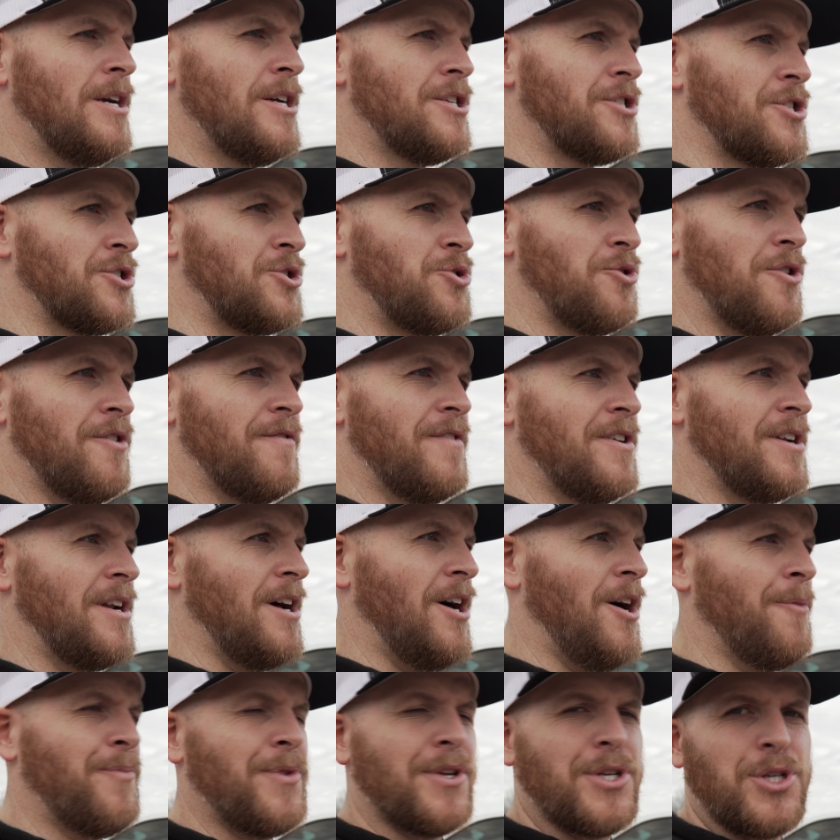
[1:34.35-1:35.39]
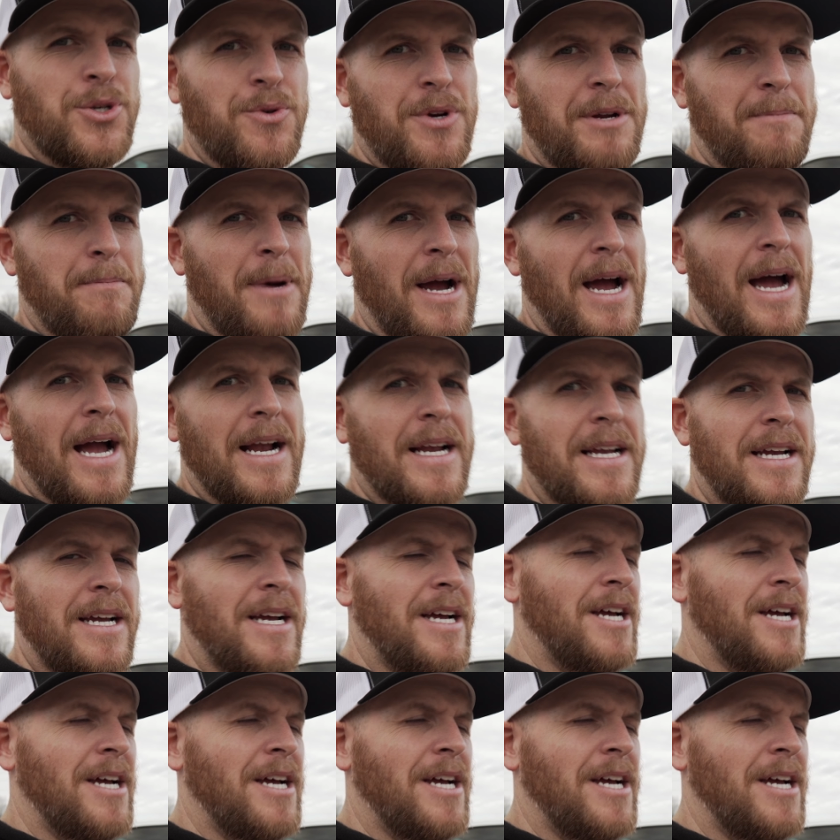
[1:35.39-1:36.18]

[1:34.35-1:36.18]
just drove it up the street back,